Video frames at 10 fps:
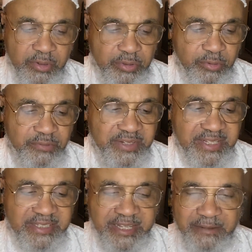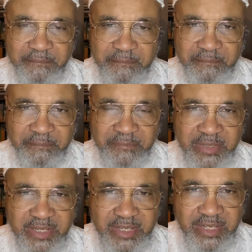Don't forget that.
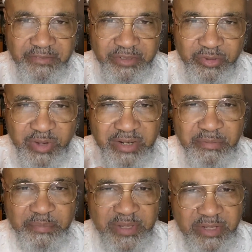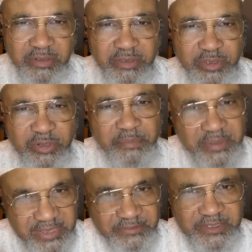If you got to appeal, you're
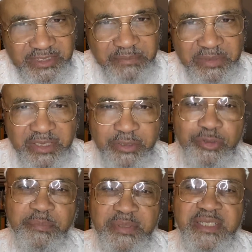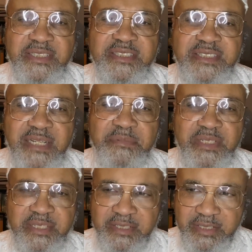appealing for something, you're appealing to something,